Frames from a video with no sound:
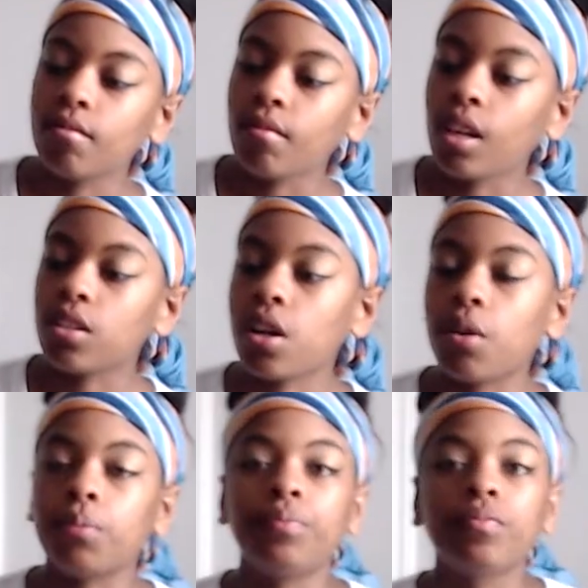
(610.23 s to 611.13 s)
So,
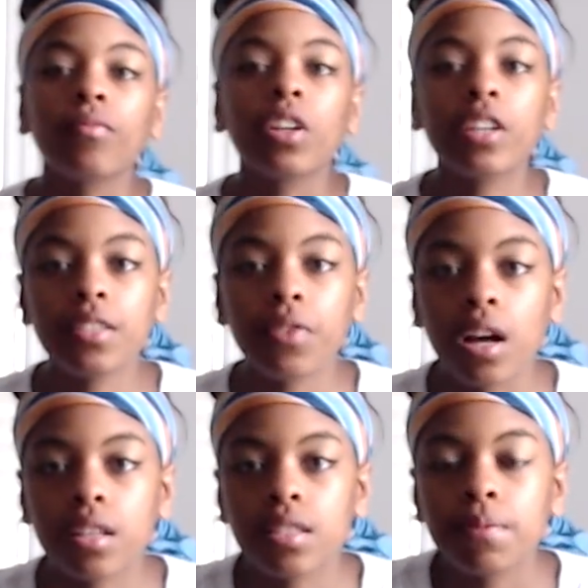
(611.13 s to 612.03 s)
Chris
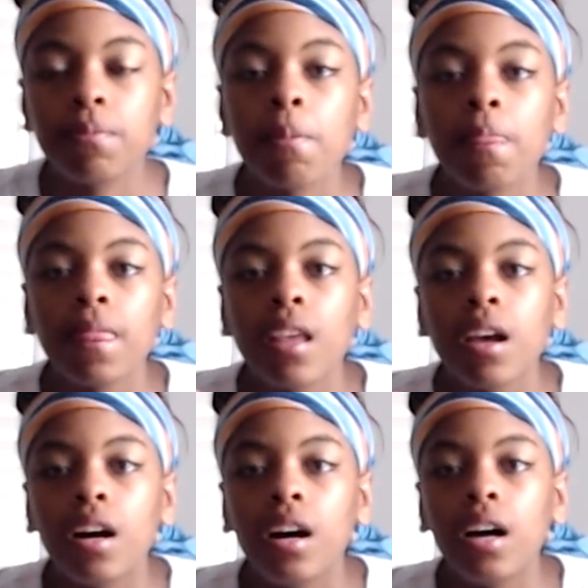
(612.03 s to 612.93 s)
Fox.
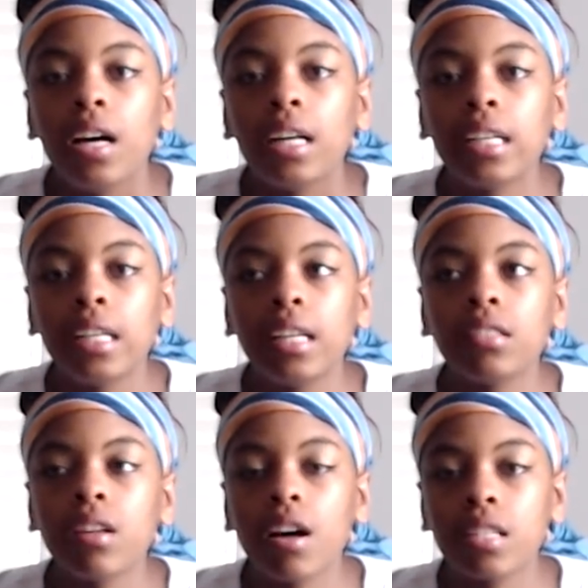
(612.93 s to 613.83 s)
He
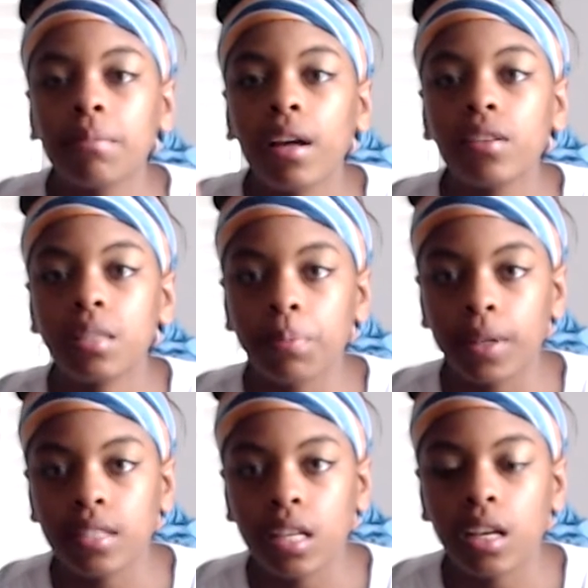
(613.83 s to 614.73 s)
talks about
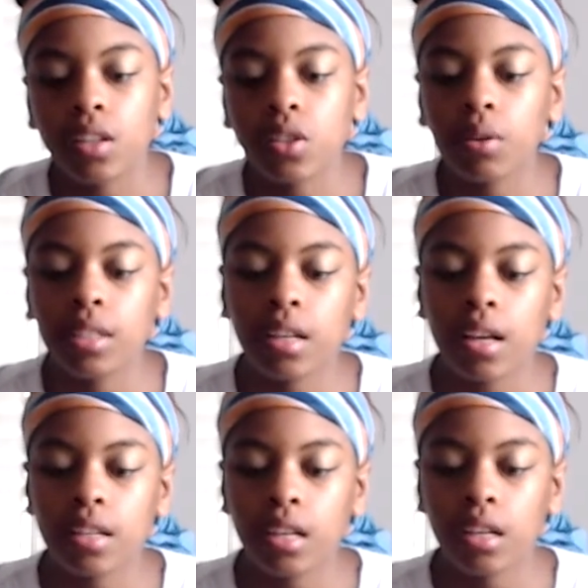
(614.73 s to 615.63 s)
sprinting. So
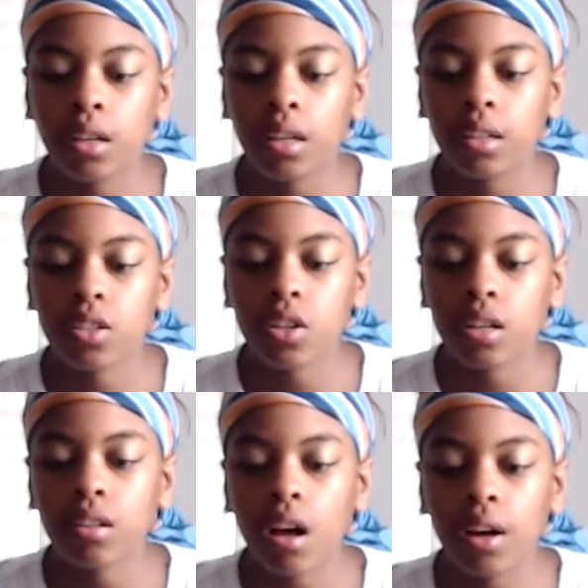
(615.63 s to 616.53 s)
he
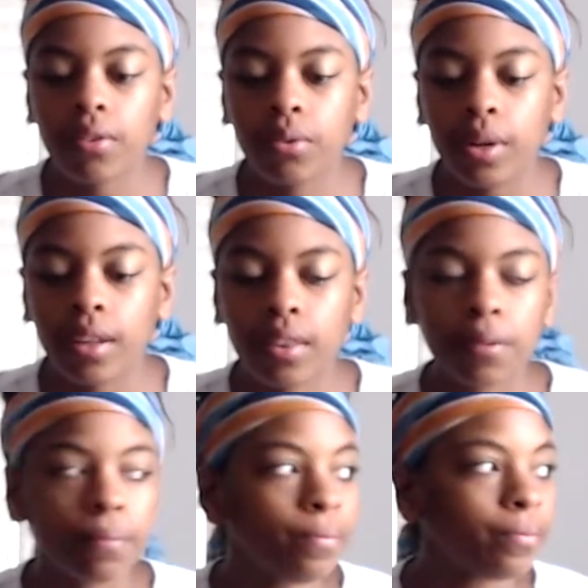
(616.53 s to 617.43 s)
starts off with
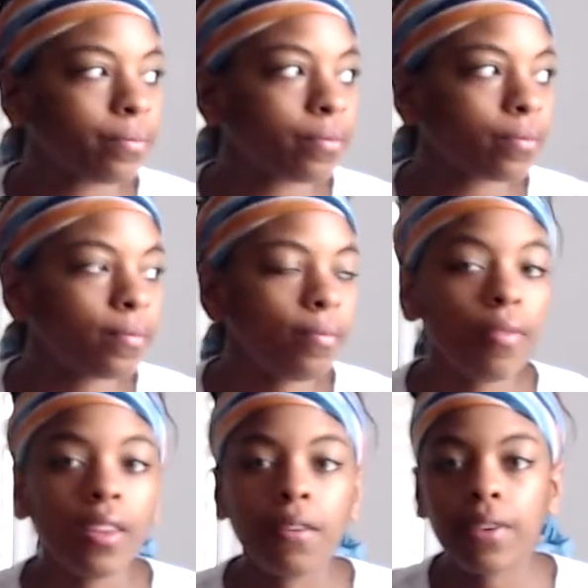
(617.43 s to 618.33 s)

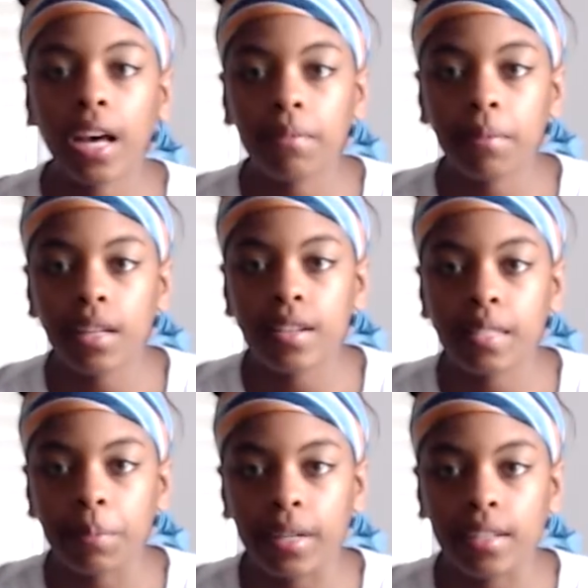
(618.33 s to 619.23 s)
5-minute
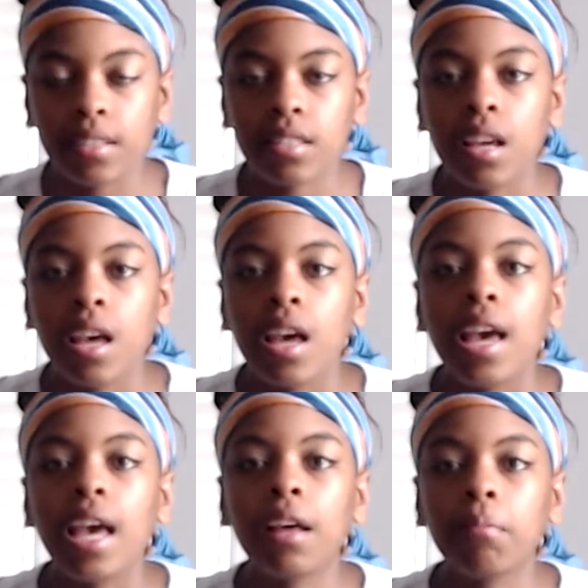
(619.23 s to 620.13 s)
sprints
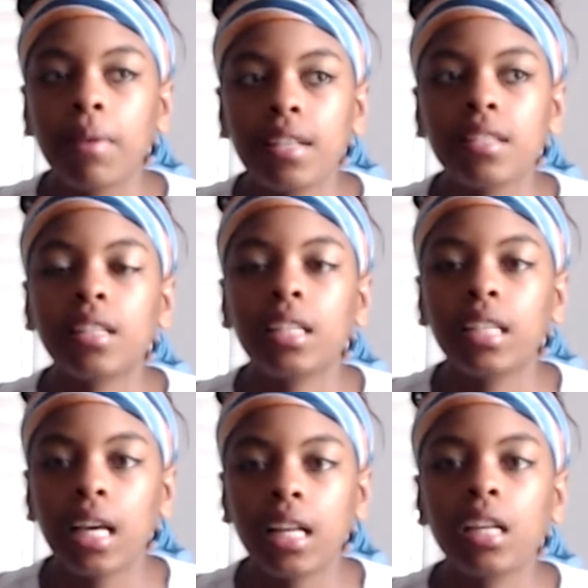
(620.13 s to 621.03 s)
and basically
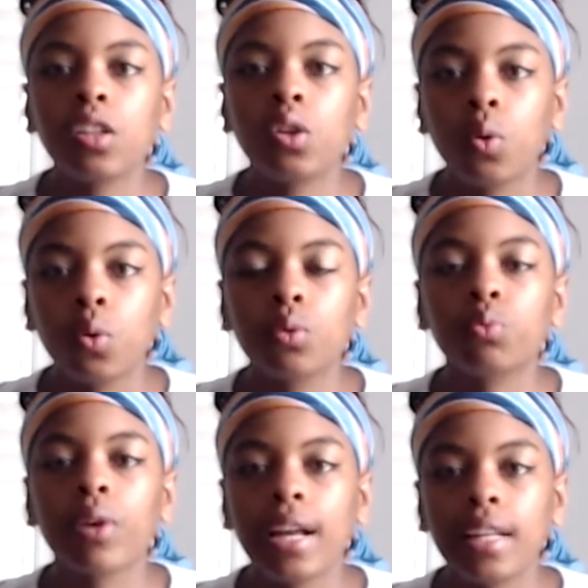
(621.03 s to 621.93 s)
getting your
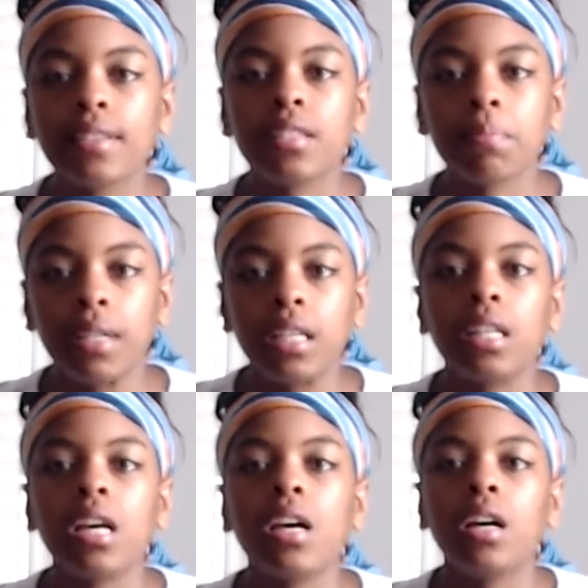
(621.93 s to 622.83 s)
riding speed
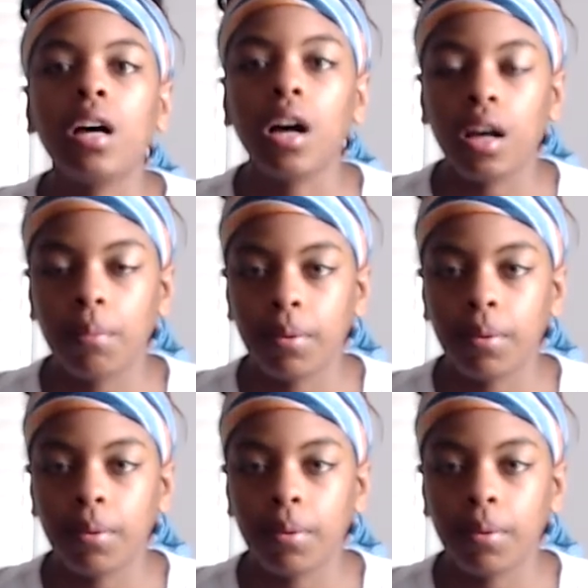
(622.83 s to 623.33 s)
up